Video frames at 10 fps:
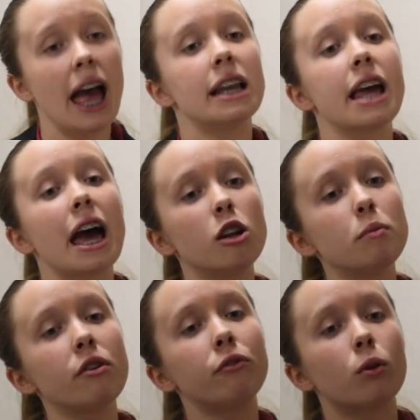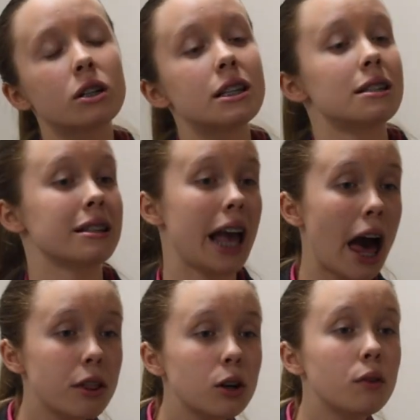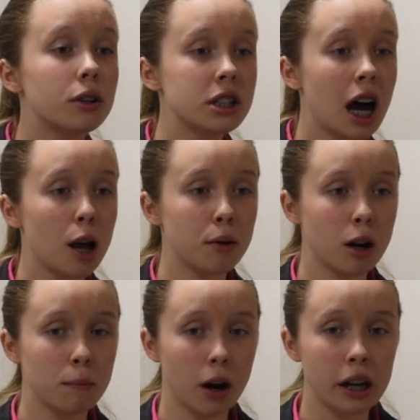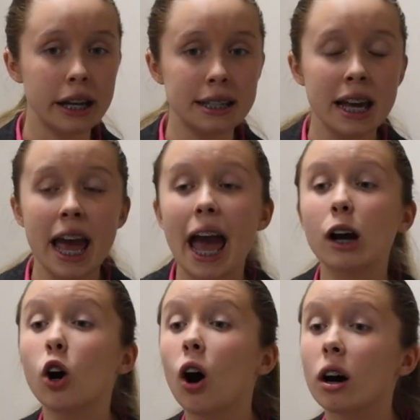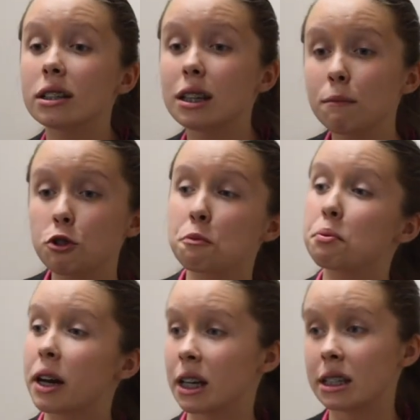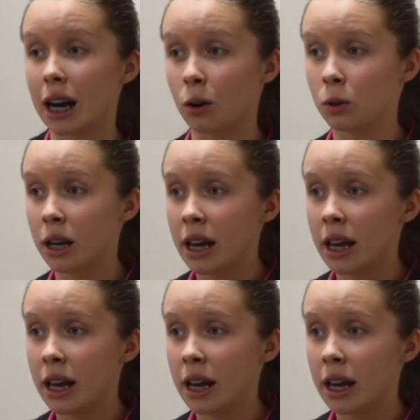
and enemy forces gather over time in our bodies and cause them to break down,